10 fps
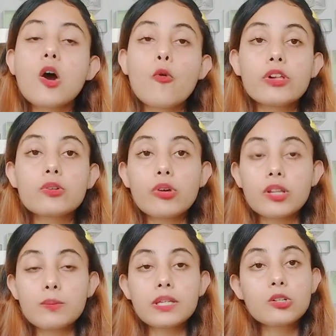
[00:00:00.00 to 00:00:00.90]
will really
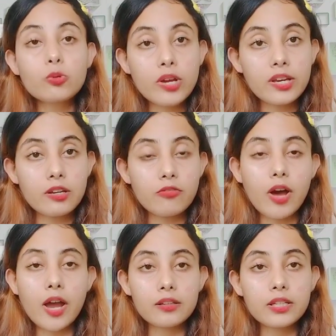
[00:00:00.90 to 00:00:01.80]
be creative,
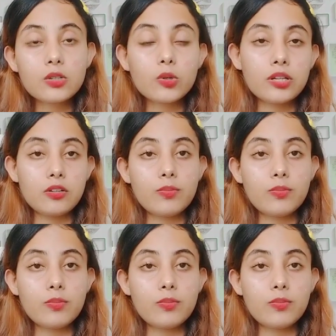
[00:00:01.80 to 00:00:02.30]
highly creative,